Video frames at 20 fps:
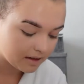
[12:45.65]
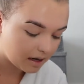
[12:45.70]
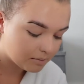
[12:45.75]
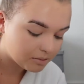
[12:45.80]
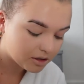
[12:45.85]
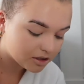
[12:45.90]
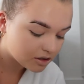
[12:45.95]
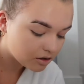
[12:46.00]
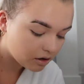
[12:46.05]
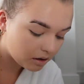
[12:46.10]
I'm
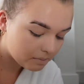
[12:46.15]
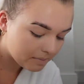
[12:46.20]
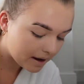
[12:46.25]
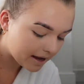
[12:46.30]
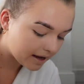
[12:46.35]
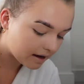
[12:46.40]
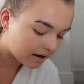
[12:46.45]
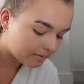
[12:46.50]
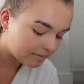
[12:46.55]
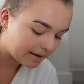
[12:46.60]
just not a
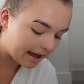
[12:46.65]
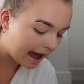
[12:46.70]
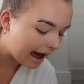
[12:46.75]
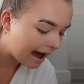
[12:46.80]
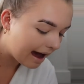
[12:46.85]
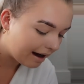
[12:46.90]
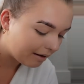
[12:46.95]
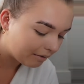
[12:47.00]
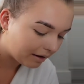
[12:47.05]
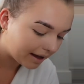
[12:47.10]
makeup
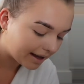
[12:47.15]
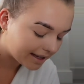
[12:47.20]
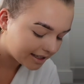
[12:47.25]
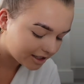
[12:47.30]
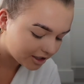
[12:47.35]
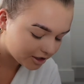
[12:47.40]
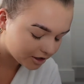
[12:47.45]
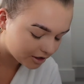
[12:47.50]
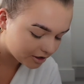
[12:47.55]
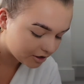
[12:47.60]
gal, like
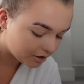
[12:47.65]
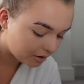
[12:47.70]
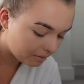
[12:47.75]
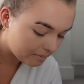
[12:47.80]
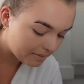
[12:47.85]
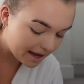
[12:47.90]
it's just not